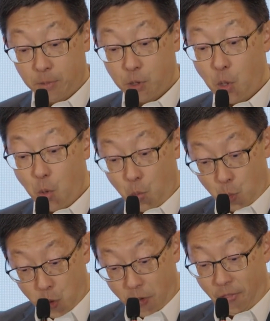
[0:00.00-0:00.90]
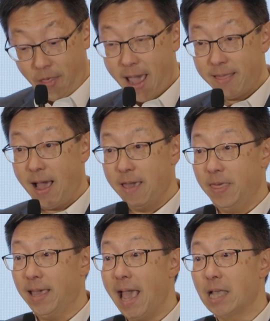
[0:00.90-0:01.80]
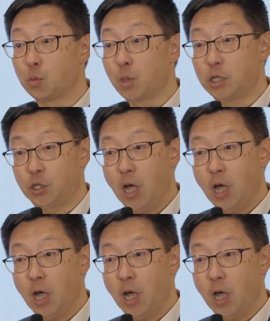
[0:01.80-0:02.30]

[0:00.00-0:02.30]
So with that, I think as we